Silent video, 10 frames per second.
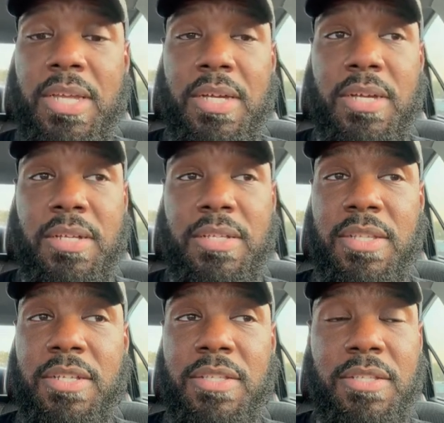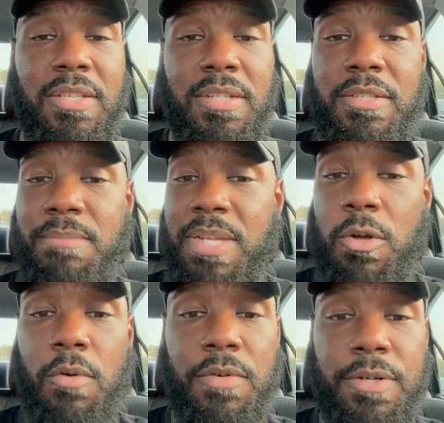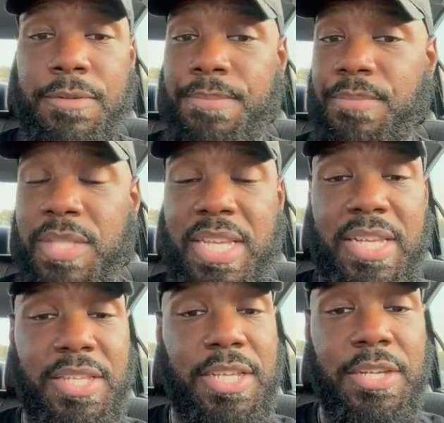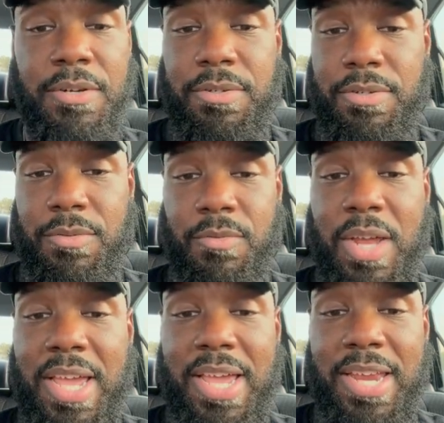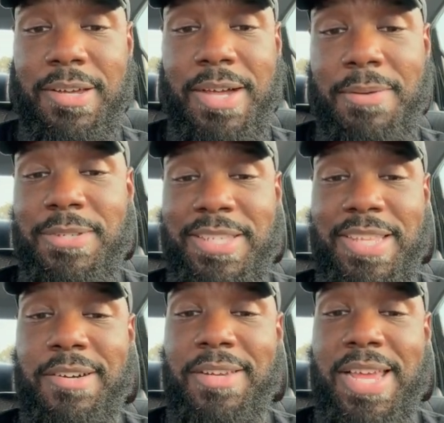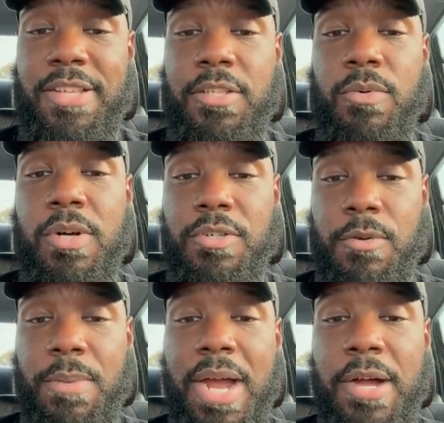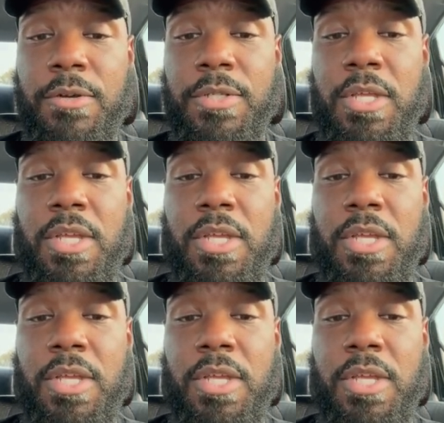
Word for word: because this this has been over 10 years right and I, am still at 200 pounds